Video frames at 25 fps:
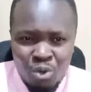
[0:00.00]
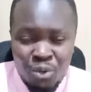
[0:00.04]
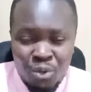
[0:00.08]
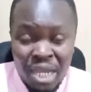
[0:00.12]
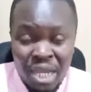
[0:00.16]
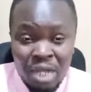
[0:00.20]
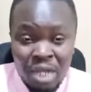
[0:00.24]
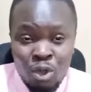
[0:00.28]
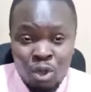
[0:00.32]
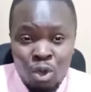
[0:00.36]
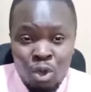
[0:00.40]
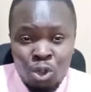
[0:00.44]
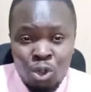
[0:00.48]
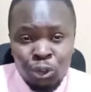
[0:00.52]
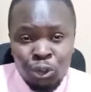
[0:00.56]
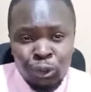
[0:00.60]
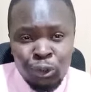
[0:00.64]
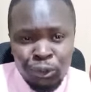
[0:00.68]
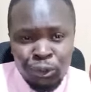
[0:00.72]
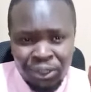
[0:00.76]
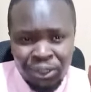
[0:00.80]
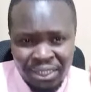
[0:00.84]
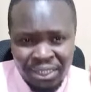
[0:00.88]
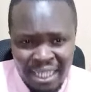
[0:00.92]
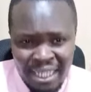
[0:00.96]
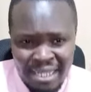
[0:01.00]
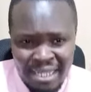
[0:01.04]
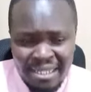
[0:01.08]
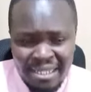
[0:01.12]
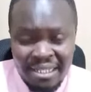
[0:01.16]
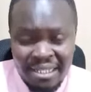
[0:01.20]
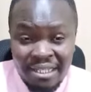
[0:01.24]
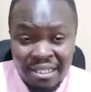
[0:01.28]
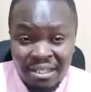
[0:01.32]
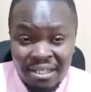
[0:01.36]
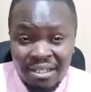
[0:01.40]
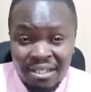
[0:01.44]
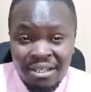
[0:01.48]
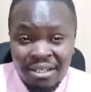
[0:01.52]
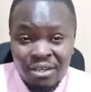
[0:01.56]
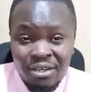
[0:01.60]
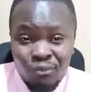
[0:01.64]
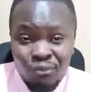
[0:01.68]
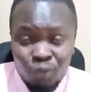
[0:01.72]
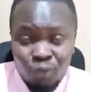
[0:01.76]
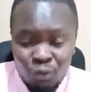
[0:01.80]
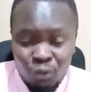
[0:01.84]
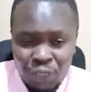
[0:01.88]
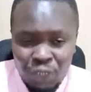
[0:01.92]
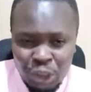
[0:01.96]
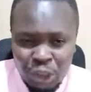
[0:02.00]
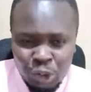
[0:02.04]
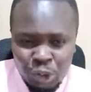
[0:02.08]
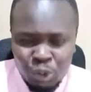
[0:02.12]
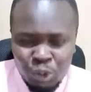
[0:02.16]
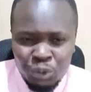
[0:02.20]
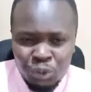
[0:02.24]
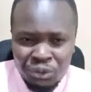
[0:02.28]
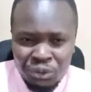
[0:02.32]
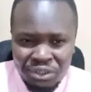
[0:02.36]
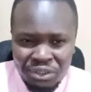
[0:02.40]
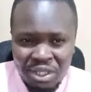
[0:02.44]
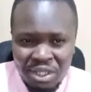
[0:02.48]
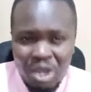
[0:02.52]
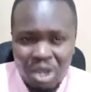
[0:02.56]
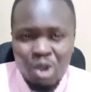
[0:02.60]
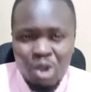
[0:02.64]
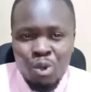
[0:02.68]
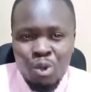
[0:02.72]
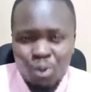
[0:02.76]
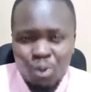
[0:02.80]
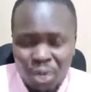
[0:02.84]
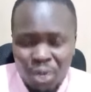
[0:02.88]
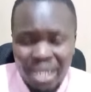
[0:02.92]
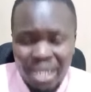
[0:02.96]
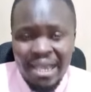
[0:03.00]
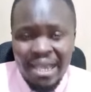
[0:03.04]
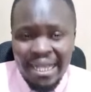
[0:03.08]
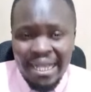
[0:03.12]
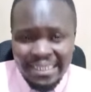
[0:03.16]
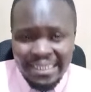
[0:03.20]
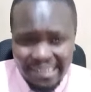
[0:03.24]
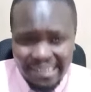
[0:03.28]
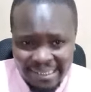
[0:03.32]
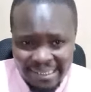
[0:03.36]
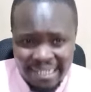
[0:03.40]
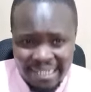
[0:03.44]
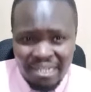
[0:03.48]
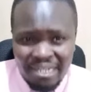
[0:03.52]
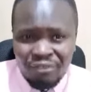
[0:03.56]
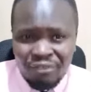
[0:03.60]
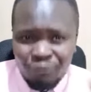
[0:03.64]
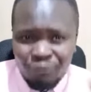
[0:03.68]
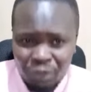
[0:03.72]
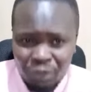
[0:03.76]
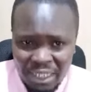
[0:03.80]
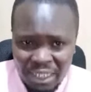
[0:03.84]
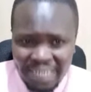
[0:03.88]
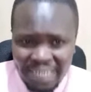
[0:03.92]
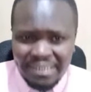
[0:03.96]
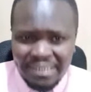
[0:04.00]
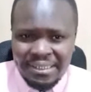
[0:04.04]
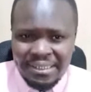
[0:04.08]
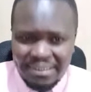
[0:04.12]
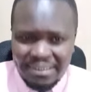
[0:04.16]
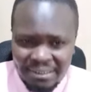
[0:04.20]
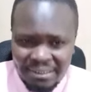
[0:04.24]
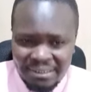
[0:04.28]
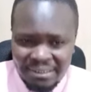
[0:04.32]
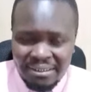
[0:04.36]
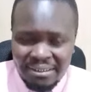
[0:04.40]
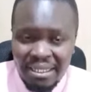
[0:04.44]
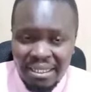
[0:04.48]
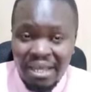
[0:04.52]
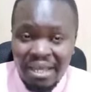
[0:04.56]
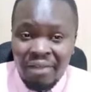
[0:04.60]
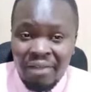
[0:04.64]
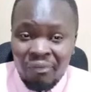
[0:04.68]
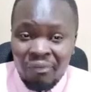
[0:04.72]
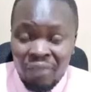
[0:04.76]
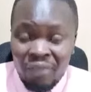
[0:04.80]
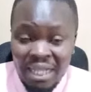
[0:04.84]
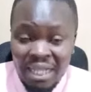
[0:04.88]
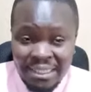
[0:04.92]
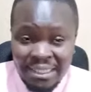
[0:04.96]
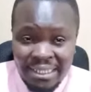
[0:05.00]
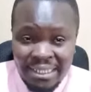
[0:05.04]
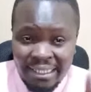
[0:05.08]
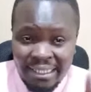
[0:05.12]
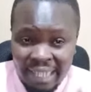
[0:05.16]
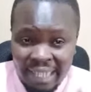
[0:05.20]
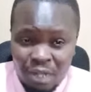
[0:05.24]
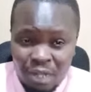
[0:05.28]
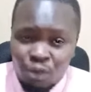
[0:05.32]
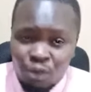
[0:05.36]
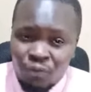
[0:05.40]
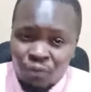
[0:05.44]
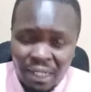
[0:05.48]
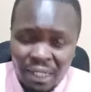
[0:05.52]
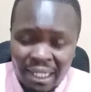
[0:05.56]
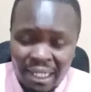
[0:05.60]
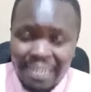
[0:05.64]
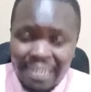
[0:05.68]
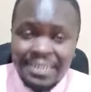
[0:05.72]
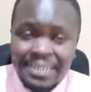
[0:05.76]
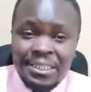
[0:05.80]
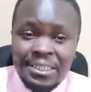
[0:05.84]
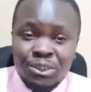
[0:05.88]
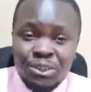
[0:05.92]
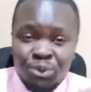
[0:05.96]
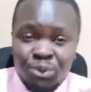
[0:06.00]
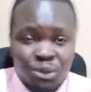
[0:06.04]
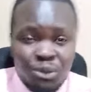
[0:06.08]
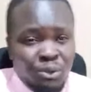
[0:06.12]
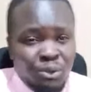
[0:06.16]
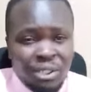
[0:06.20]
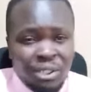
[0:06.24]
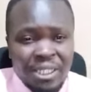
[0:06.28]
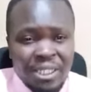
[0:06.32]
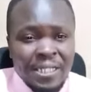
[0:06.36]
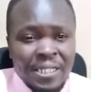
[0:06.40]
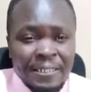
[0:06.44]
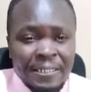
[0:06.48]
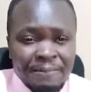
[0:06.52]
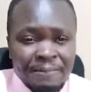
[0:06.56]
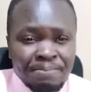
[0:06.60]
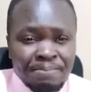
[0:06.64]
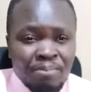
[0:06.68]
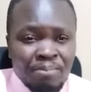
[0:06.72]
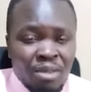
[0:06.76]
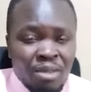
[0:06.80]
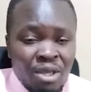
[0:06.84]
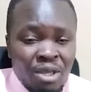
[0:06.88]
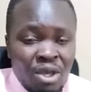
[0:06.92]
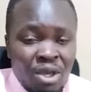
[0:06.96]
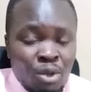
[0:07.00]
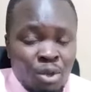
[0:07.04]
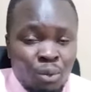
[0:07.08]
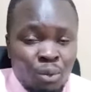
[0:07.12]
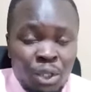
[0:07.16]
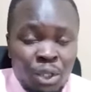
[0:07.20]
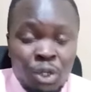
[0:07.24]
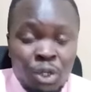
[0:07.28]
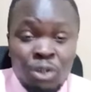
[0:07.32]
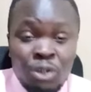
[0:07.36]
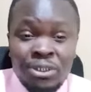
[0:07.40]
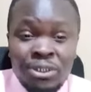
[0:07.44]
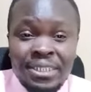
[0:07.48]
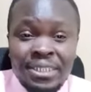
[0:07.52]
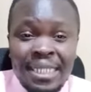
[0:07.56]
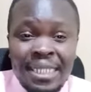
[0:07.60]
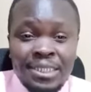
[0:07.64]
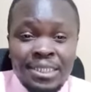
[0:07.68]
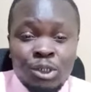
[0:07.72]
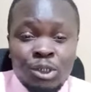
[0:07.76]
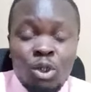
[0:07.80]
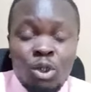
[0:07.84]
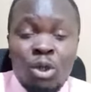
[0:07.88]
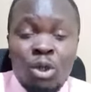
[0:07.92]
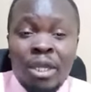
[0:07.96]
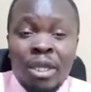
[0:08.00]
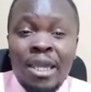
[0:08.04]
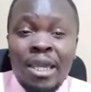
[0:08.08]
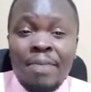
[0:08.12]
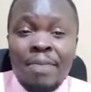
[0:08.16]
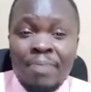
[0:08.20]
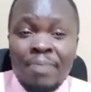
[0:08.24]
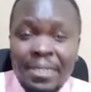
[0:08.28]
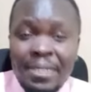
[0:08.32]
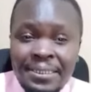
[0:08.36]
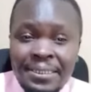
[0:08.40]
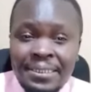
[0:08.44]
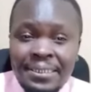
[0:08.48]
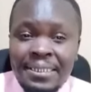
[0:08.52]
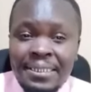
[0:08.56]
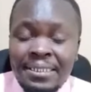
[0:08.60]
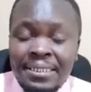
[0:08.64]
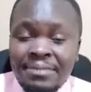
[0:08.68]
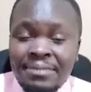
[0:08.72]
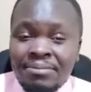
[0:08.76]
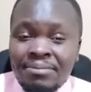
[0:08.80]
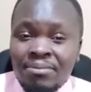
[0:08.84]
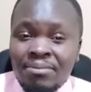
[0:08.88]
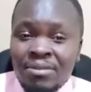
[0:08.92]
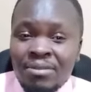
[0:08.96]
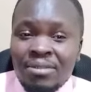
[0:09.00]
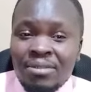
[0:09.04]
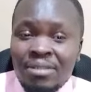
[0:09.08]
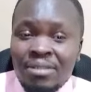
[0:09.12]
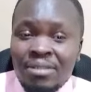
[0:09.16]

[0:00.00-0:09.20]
We are also standing for the truth. We are standing for justice. That's the kind of analysis we do here. We don't just talk aimlessly.